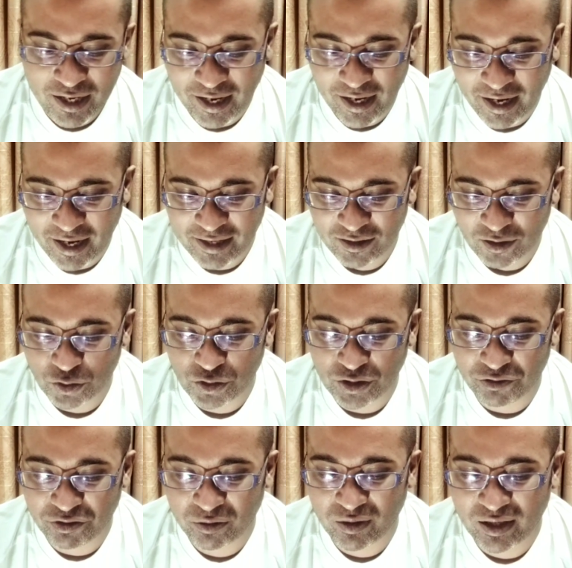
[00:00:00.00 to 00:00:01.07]
and Dr.
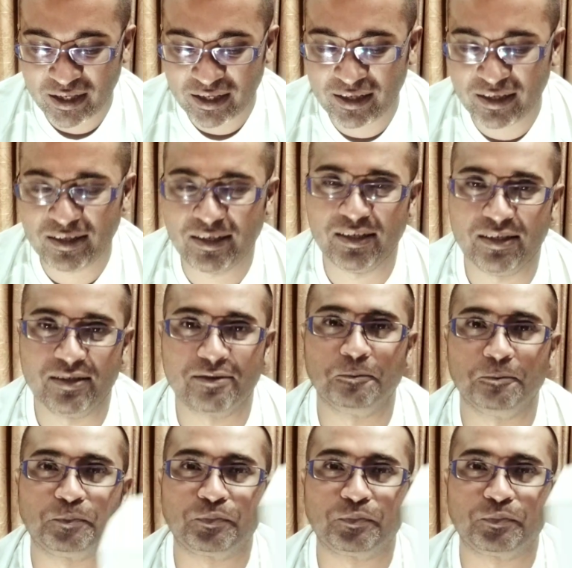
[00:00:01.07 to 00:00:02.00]
Jafferi Bhai, he is,